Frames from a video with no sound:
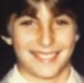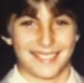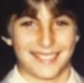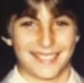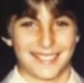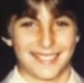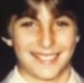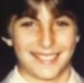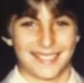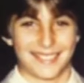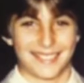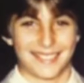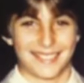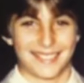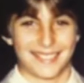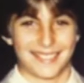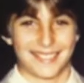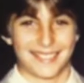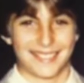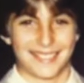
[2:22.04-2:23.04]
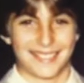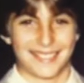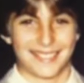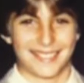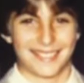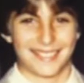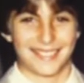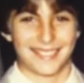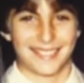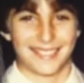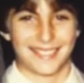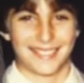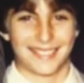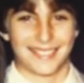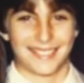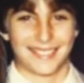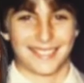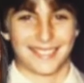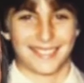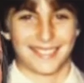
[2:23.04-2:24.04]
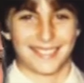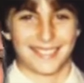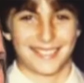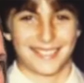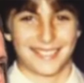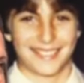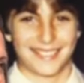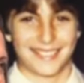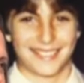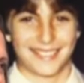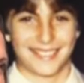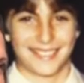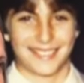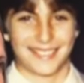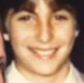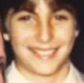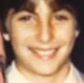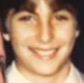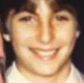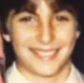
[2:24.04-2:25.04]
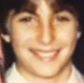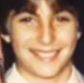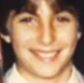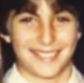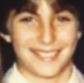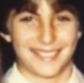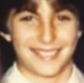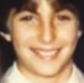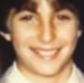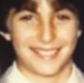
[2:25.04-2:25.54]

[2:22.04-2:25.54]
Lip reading: (not speaking)